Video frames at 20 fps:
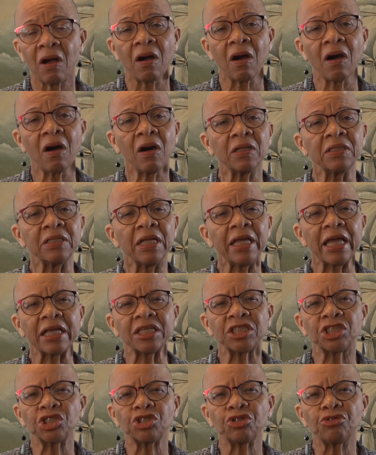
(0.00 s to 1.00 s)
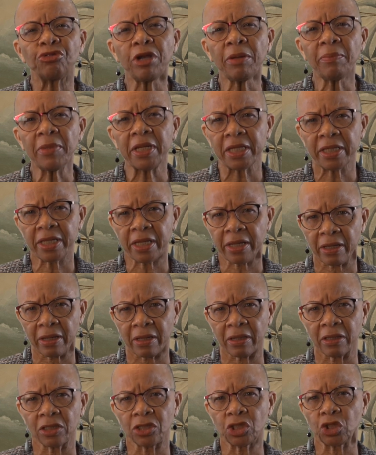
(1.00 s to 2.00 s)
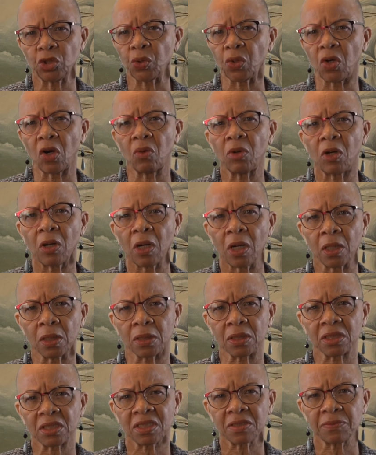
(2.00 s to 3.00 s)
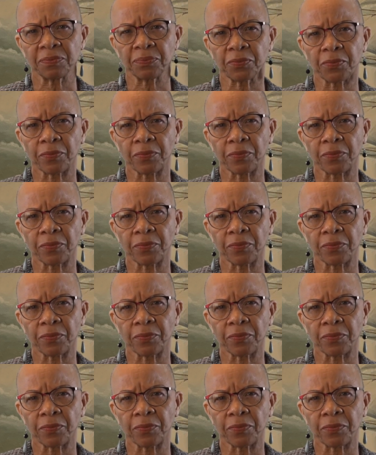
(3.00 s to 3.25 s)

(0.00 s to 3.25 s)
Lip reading: are extremely dear to our hearts.